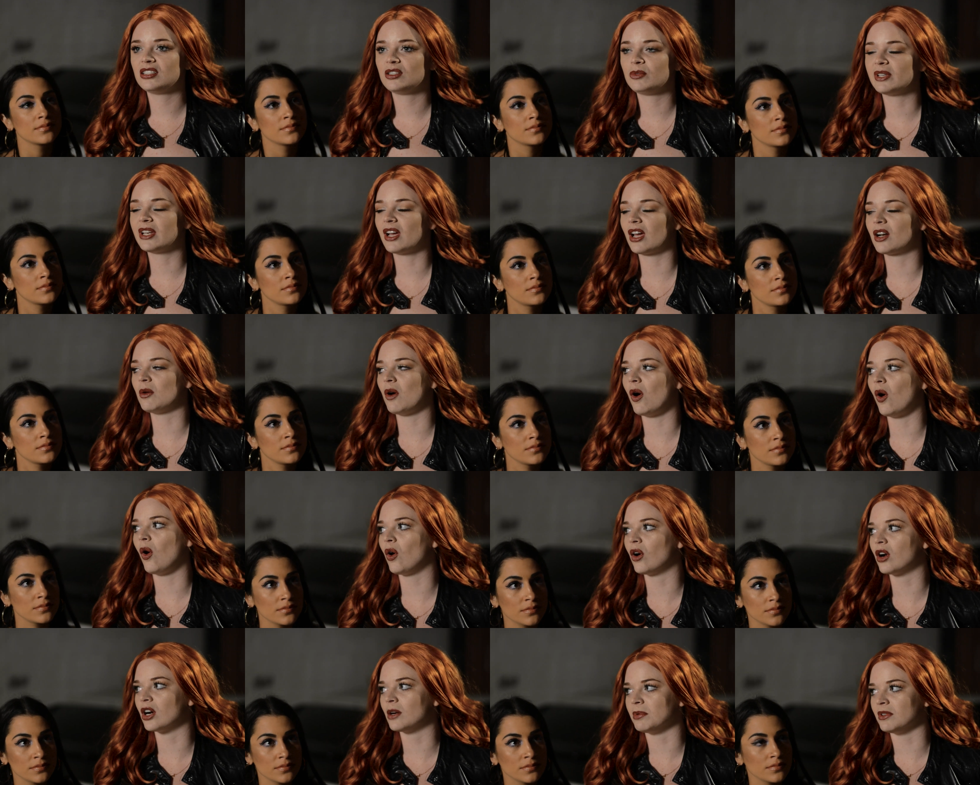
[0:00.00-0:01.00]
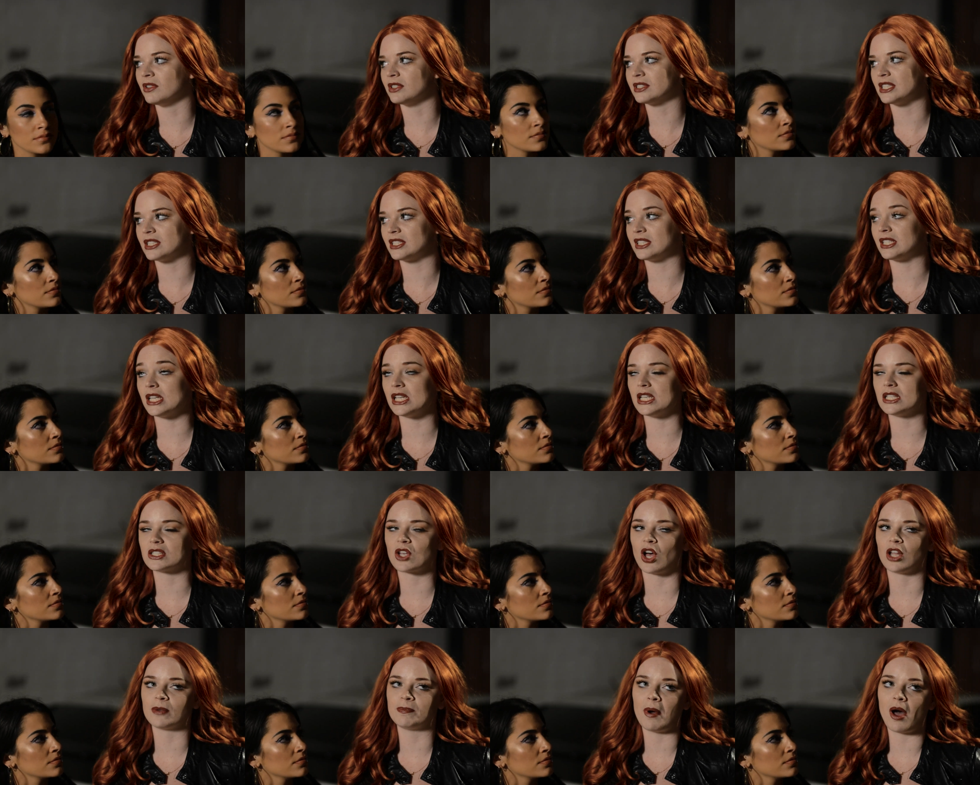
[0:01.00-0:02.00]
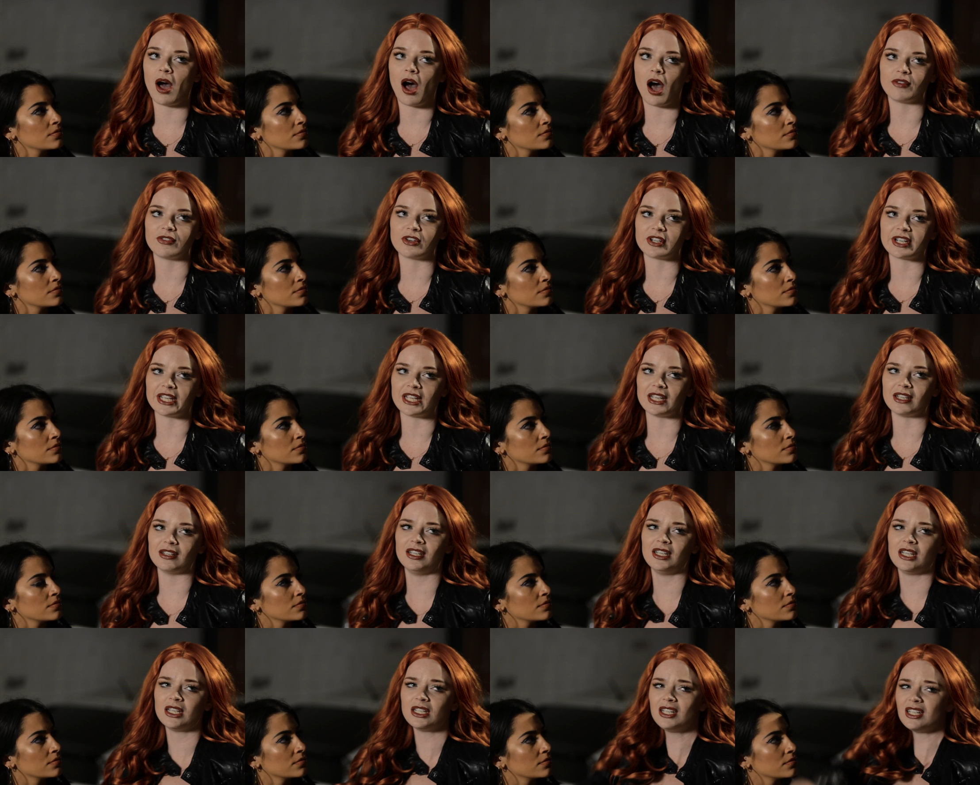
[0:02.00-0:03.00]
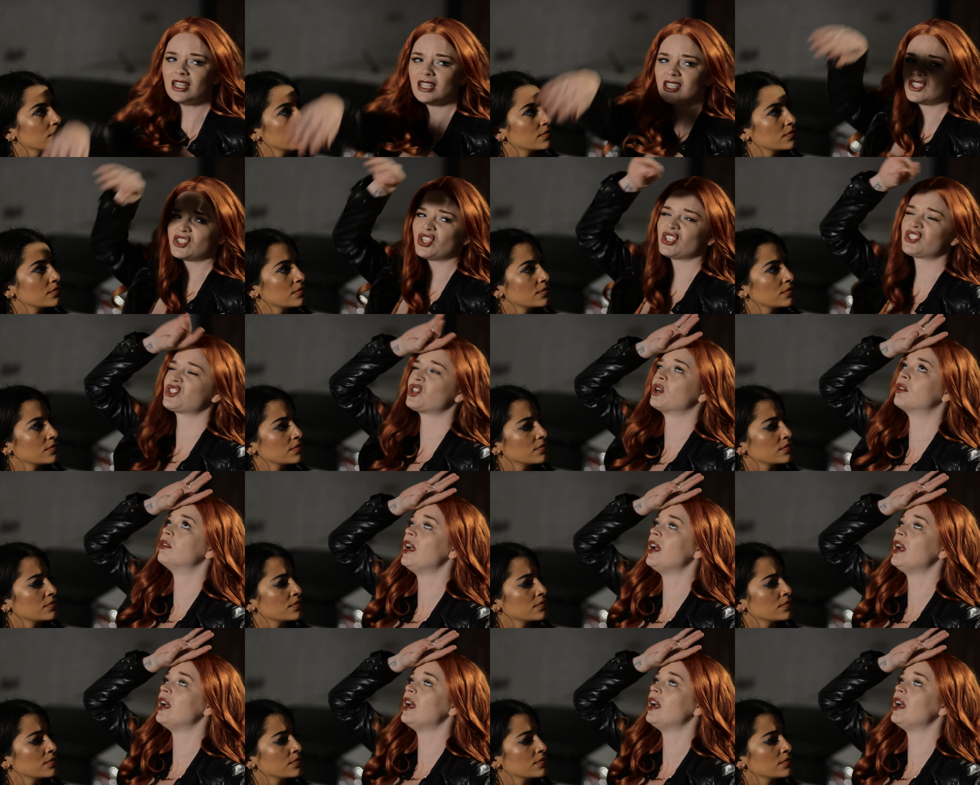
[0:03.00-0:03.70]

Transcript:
Speaker 1: we got a horrible disease called poverty. It's just